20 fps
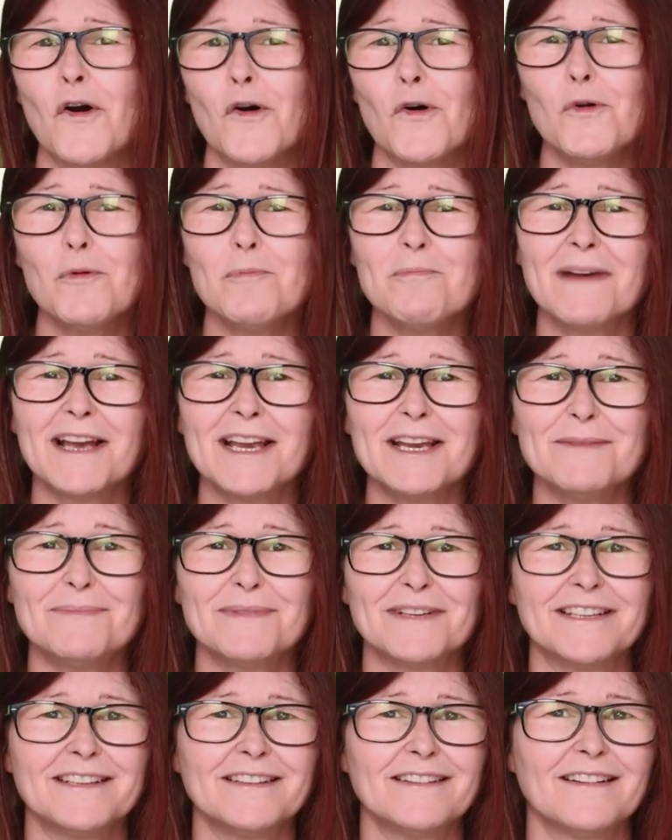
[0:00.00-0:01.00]
Or
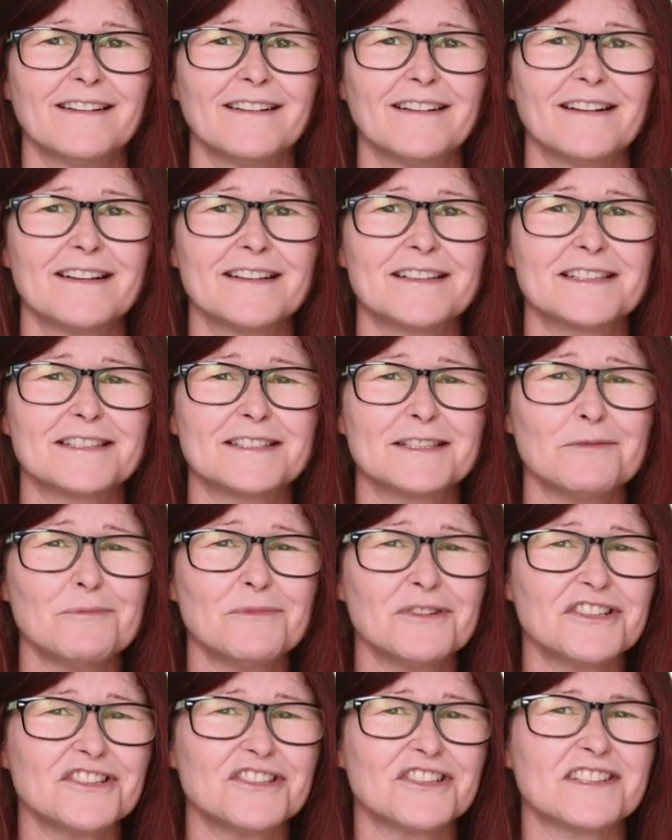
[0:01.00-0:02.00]
maybe
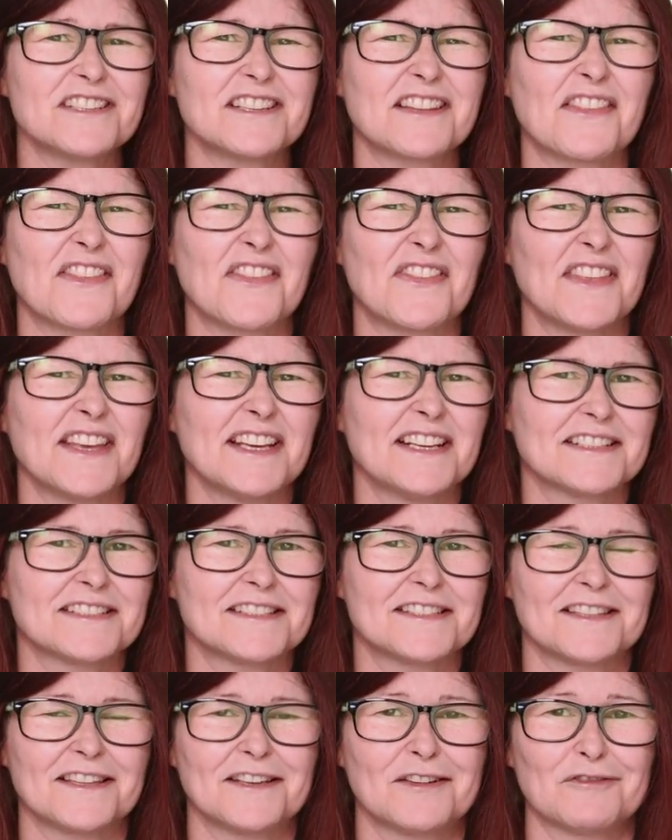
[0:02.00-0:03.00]
Someone just
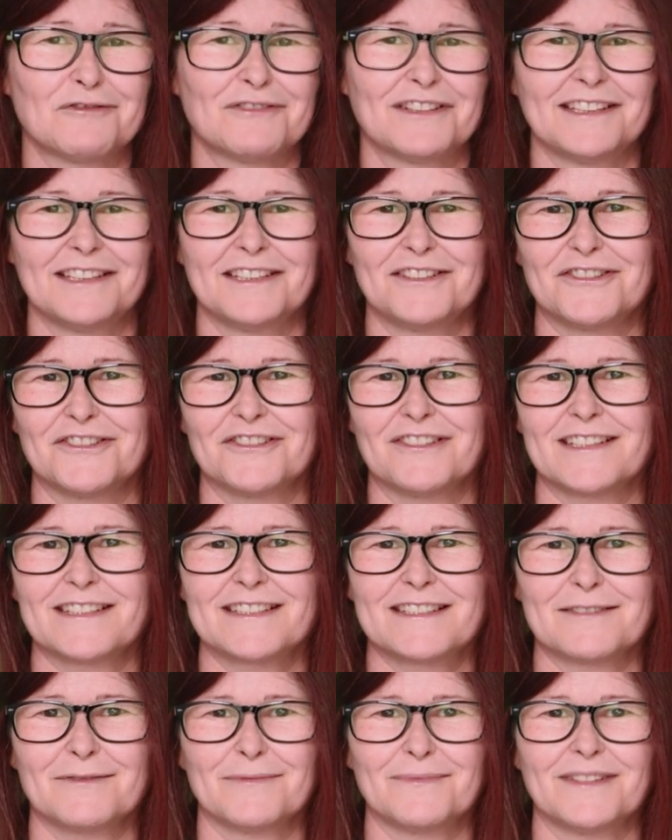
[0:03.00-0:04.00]
thinks they're really good
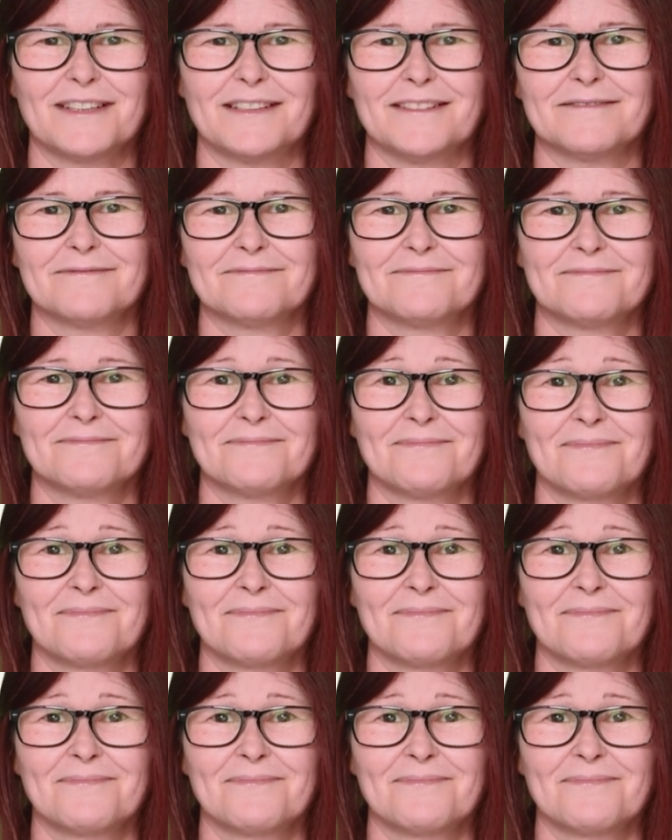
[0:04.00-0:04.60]
at something.